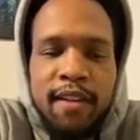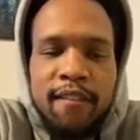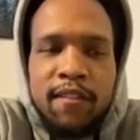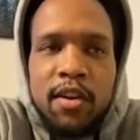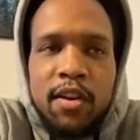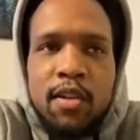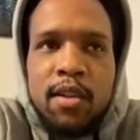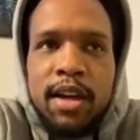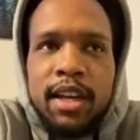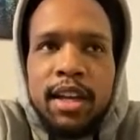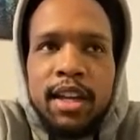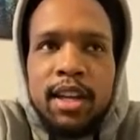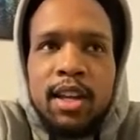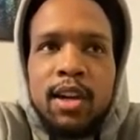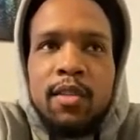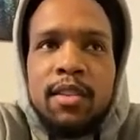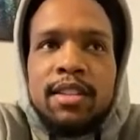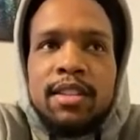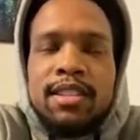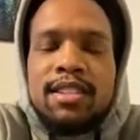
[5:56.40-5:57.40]
felt like,
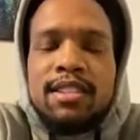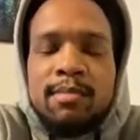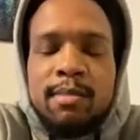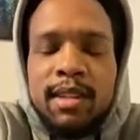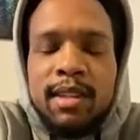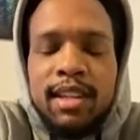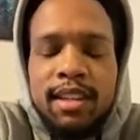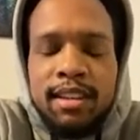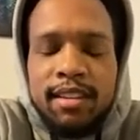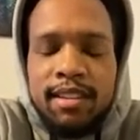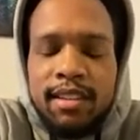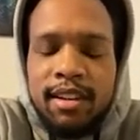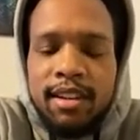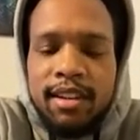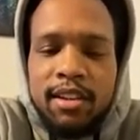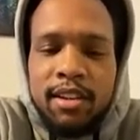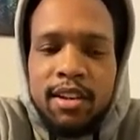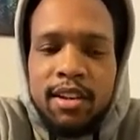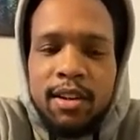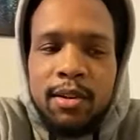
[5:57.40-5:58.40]
this is me in
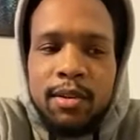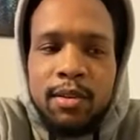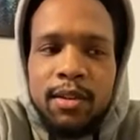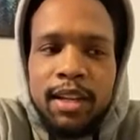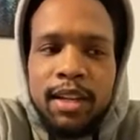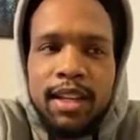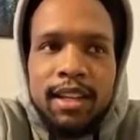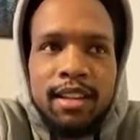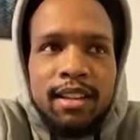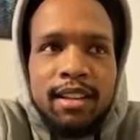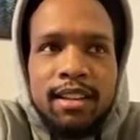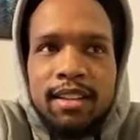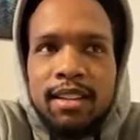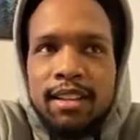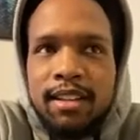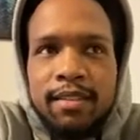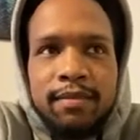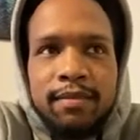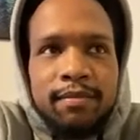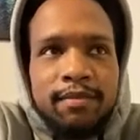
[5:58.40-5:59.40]
there, like
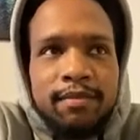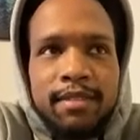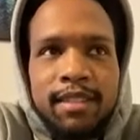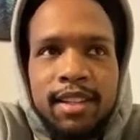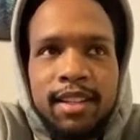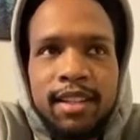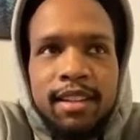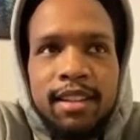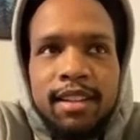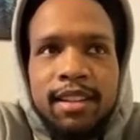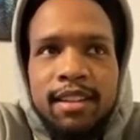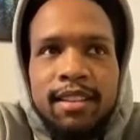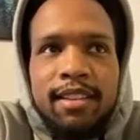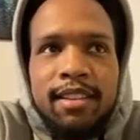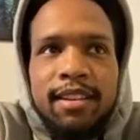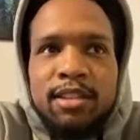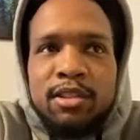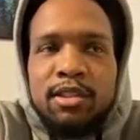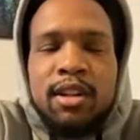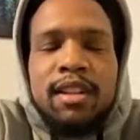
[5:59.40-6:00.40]

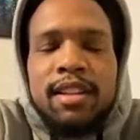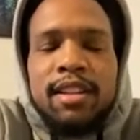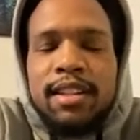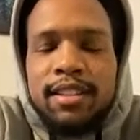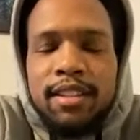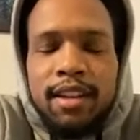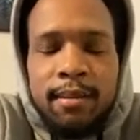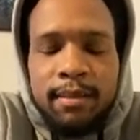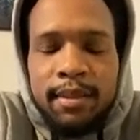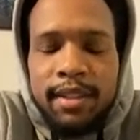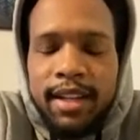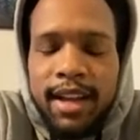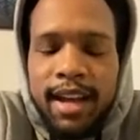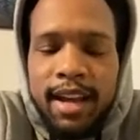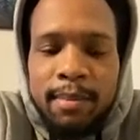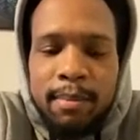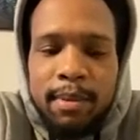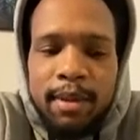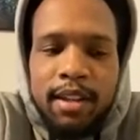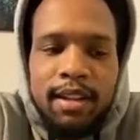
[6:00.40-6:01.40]
the adrenaline dump didn't
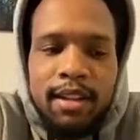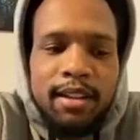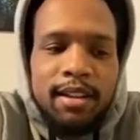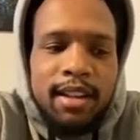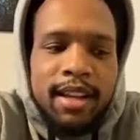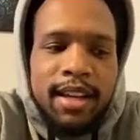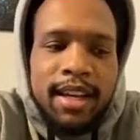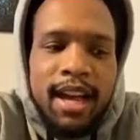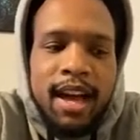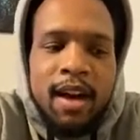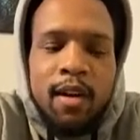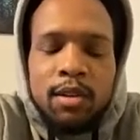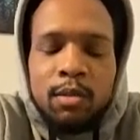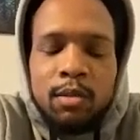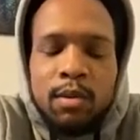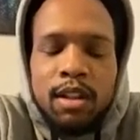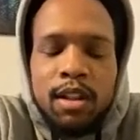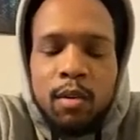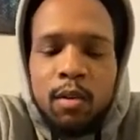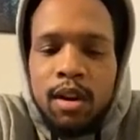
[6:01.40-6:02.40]
happen. Like I was
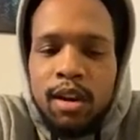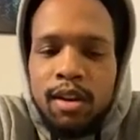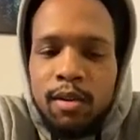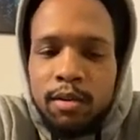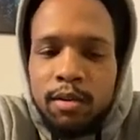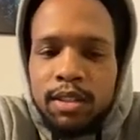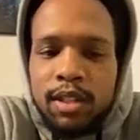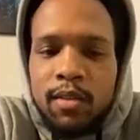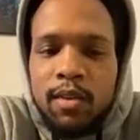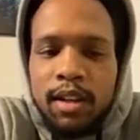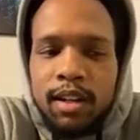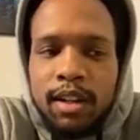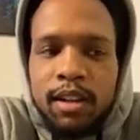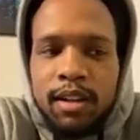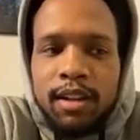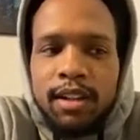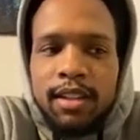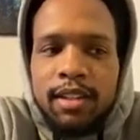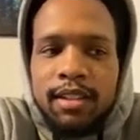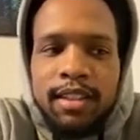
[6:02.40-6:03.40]
well aware of what was going
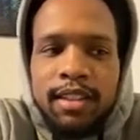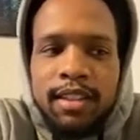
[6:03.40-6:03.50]
on.